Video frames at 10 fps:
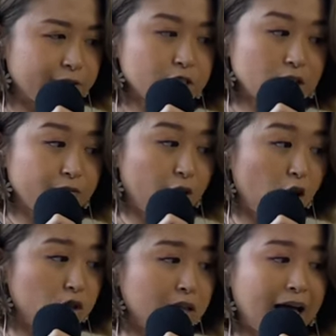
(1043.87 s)
First of
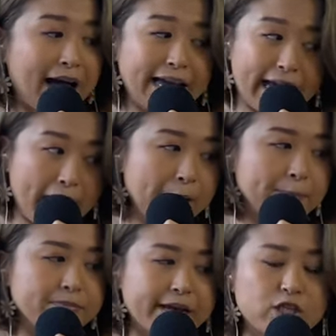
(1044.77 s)
all, I
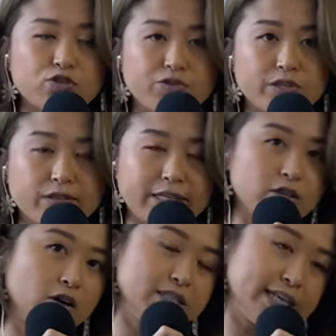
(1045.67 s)
am natural
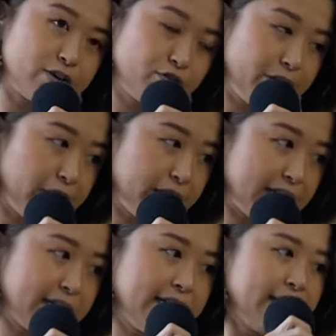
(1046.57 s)
in content
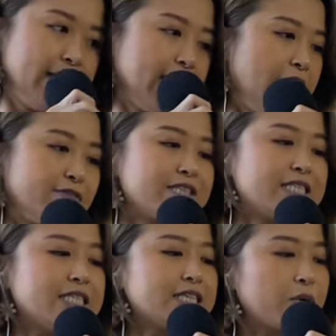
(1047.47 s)
creating. Ever
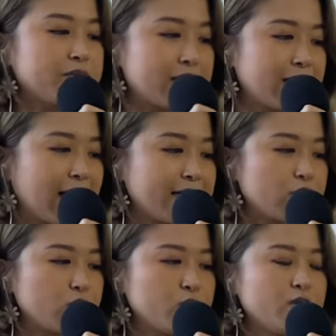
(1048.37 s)
since I was in high
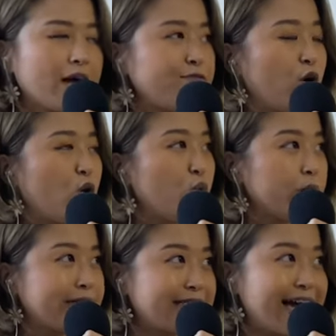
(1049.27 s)
school, I've
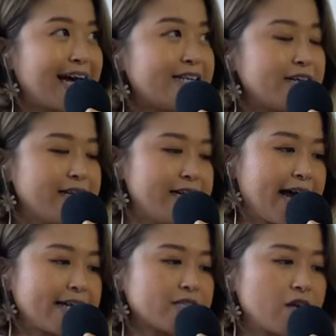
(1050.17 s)
always had a
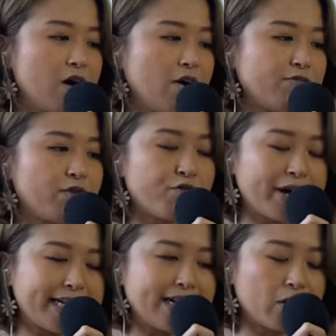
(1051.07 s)
knack of
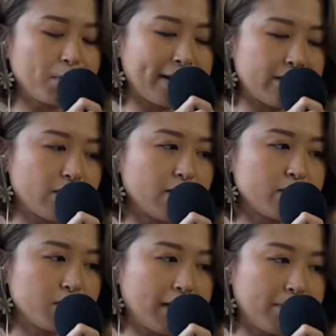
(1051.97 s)
writing out my
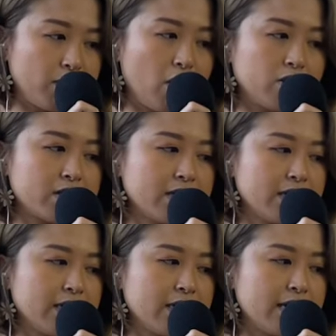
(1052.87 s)
thoughts on my blog.